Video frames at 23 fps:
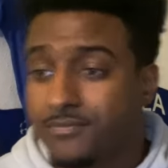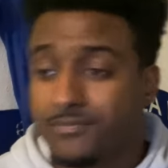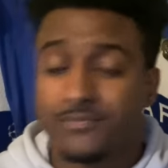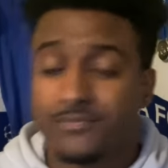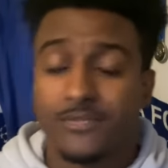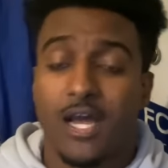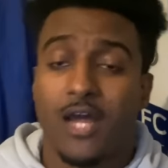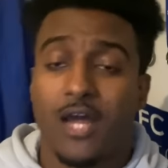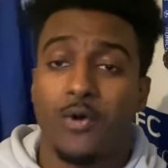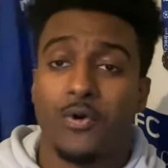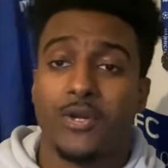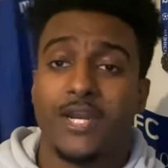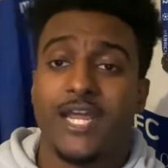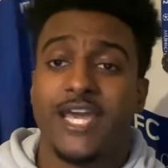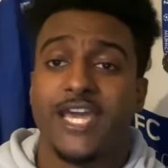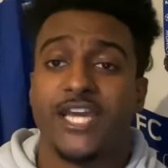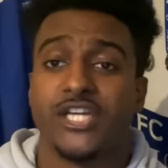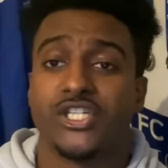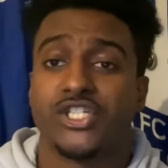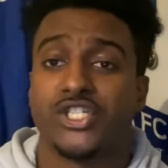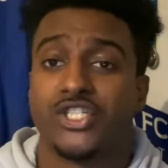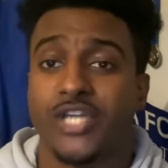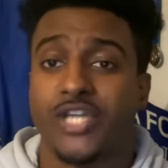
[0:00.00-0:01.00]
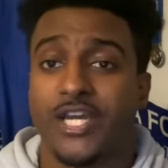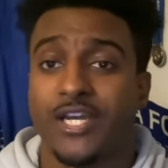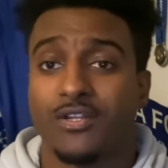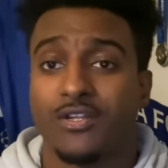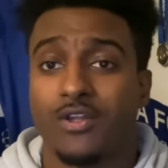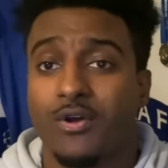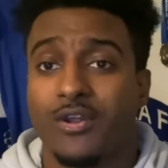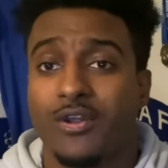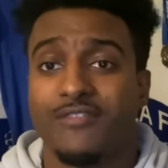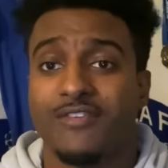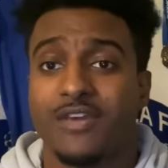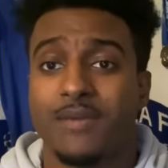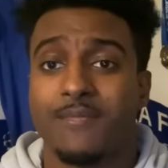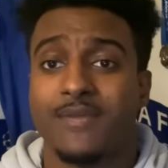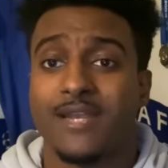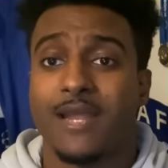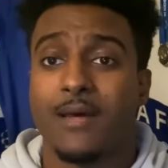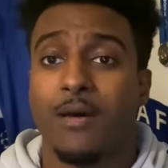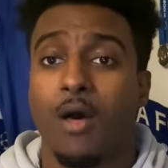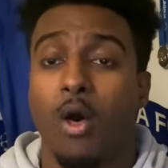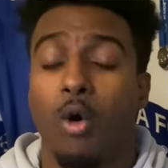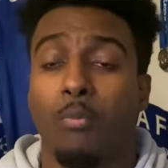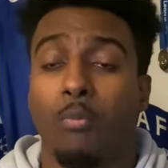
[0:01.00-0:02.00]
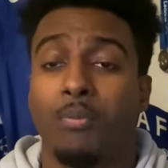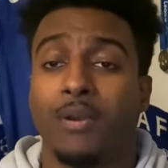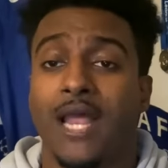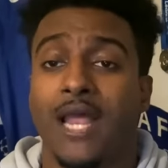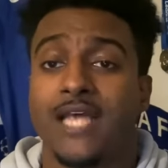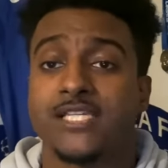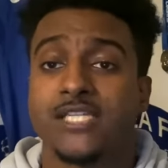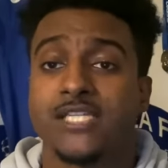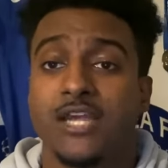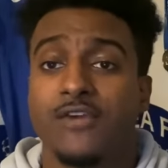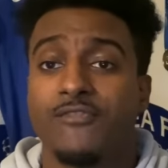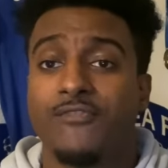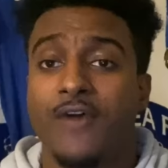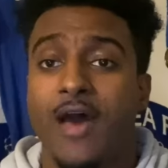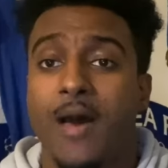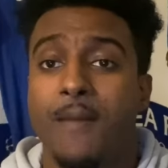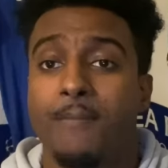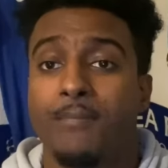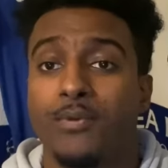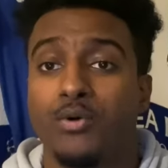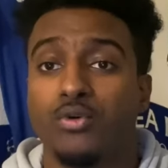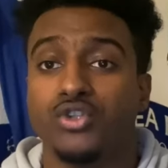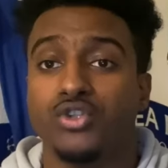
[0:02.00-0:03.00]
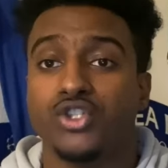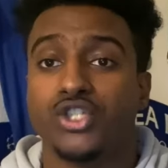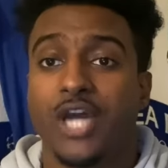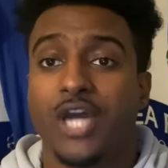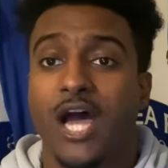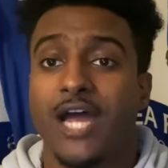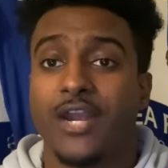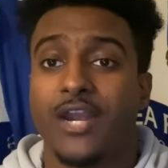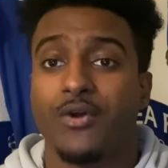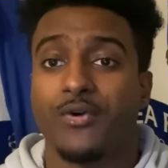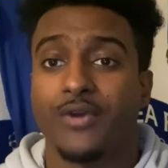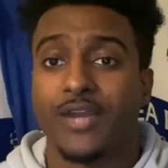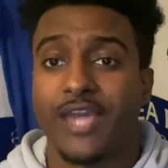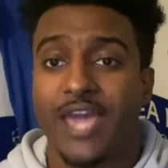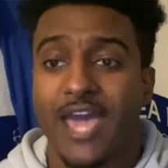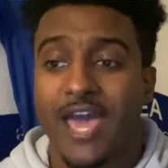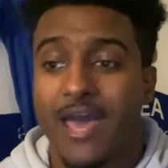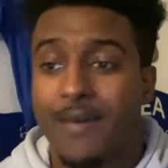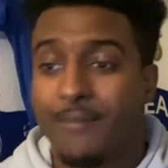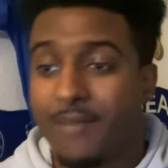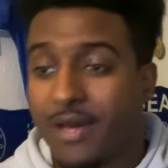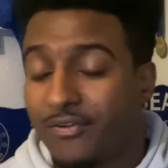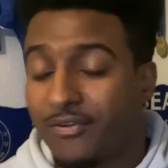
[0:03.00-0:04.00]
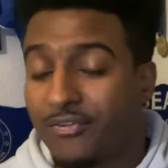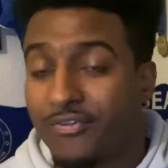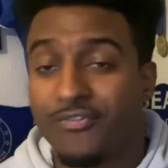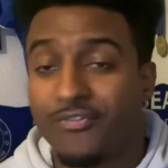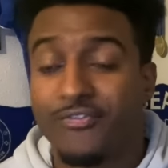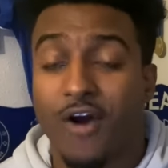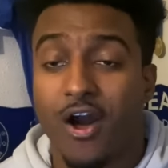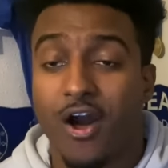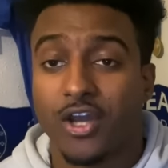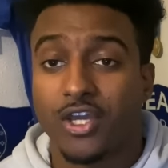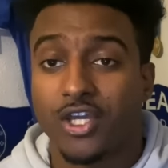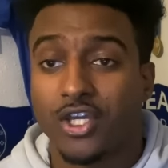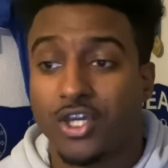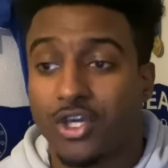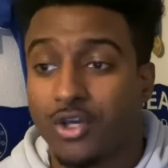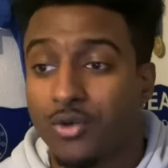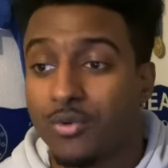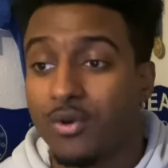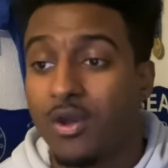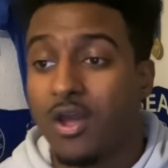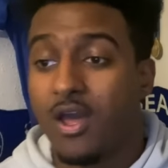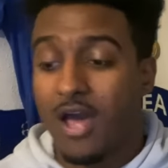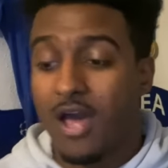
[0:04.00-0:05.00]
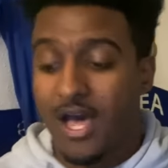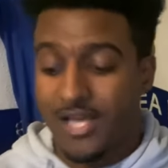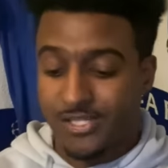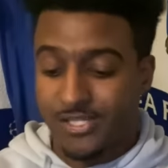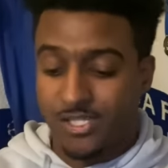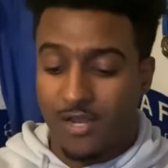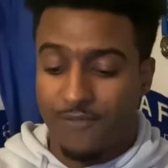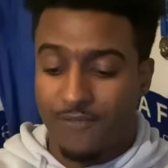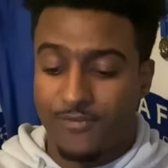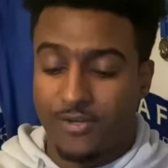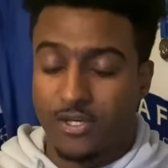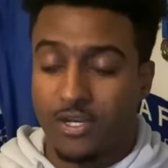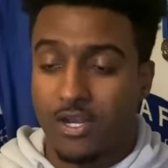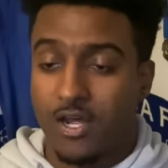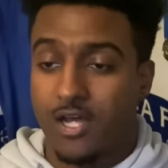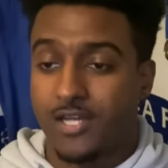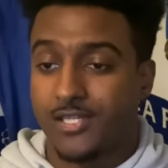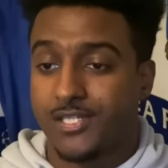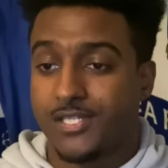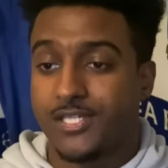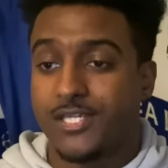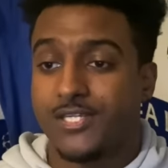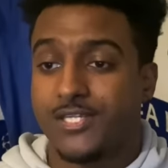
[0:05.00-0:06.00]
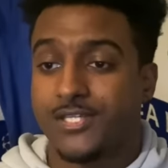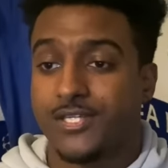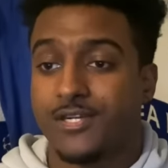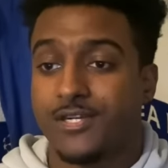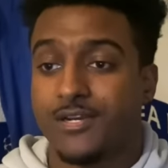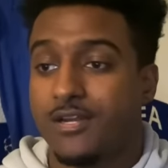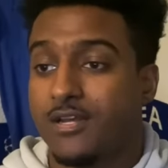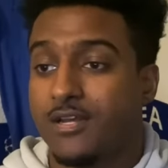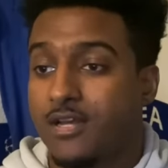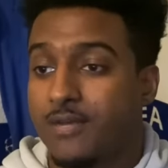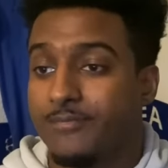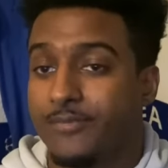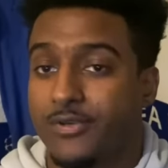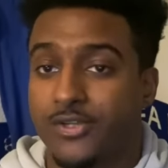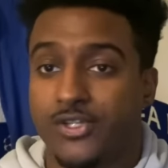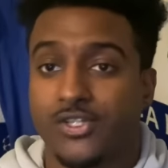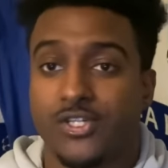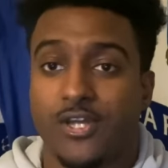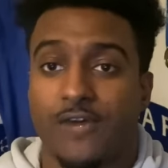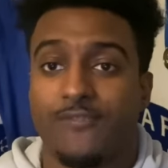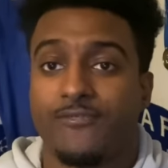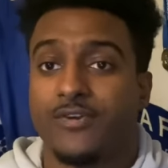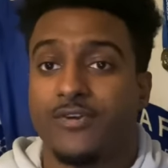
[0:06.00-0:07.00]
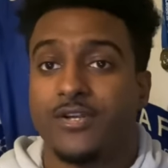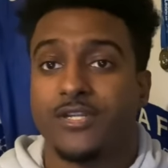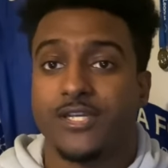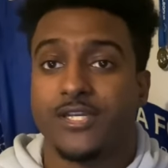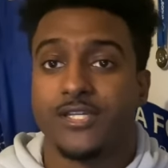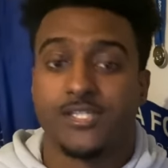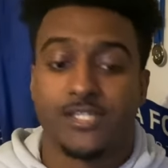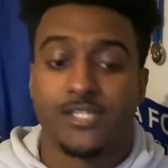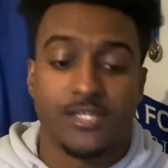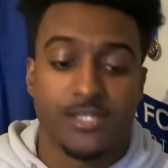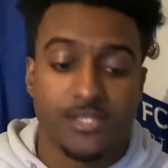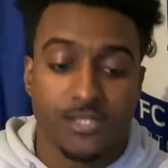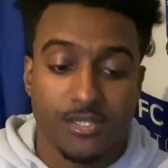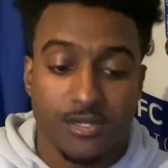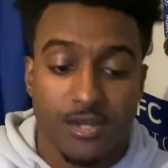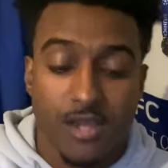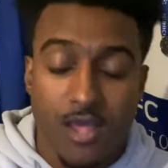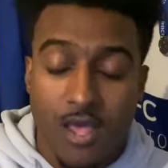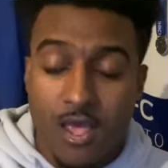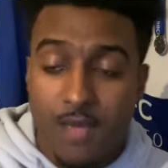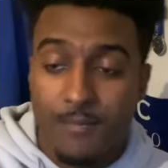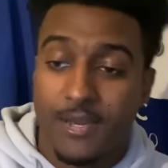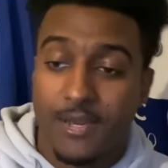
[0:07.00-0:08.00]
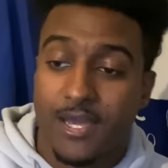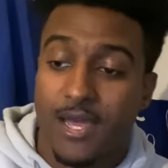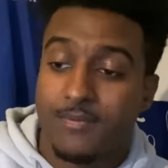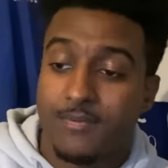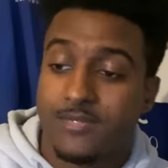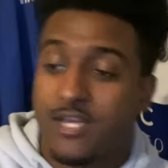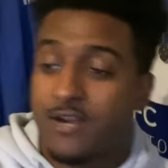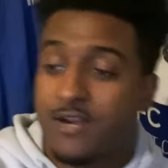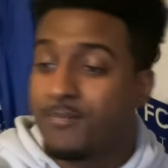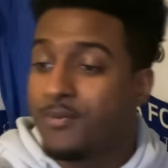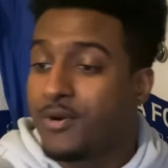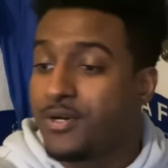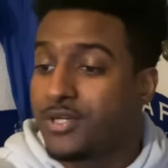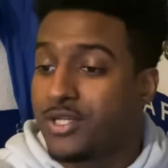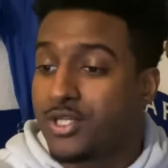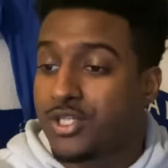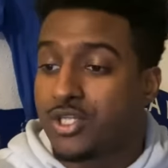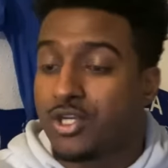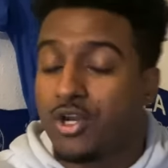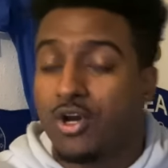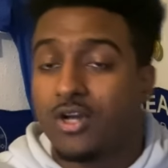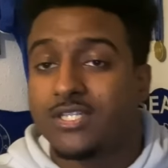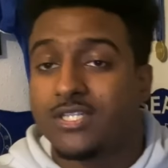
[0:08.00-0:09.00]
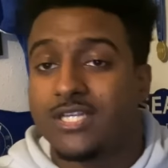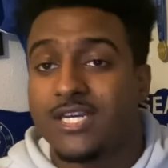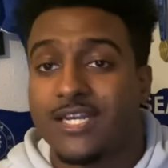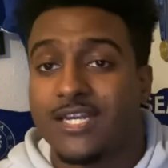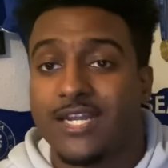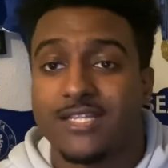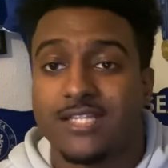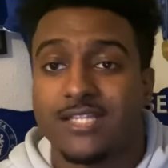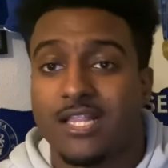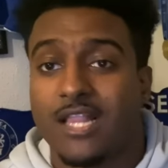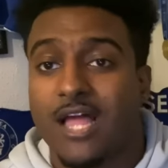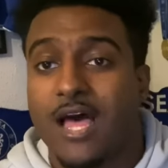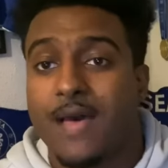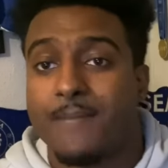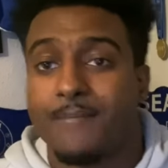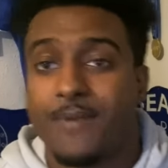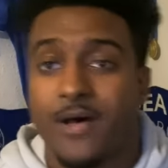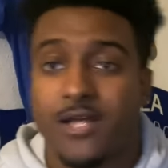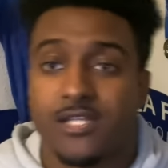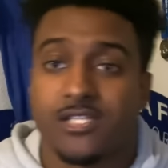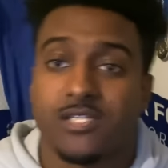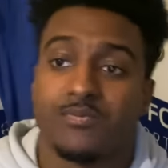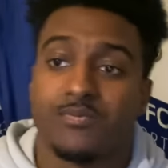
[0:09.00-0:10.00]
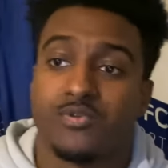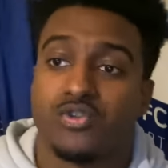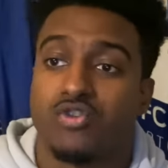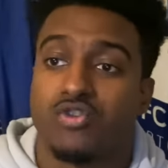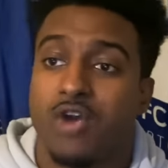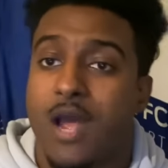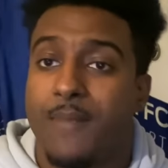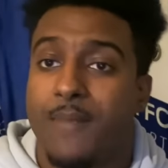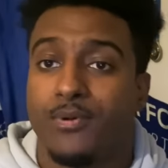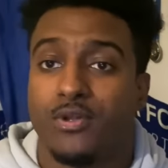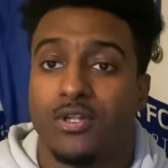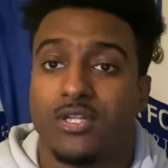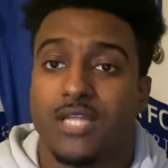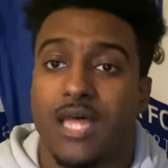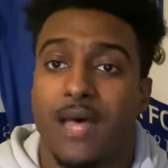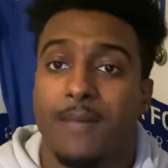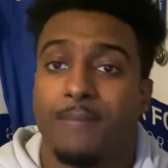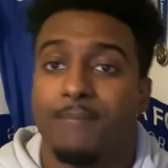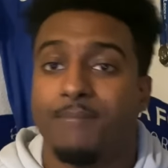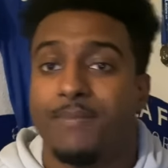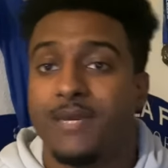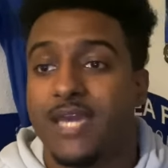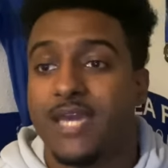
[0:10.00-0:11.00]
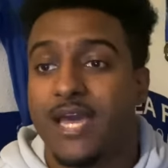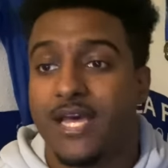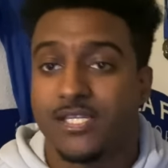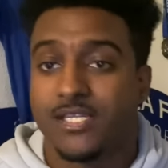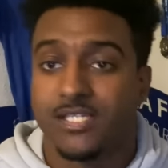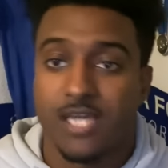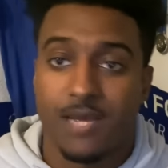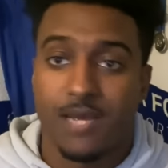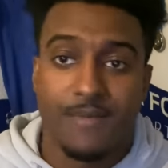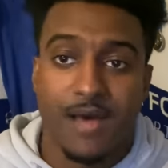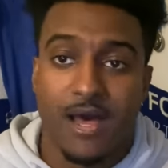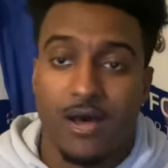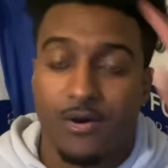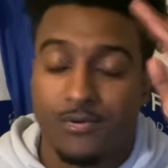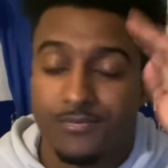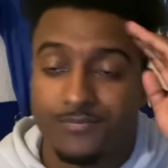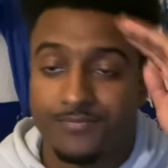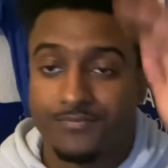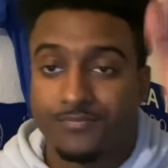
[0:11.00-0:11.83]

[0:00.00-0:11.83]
I want to hear shit. Don't even give me that whole plastic fan bullshit. I don't care, man. Fuck you. I suffered last season. I'm not suffering this season. Big up to everybody that's locked in. Hit the like button. Subscribe. All that BS. I'm out.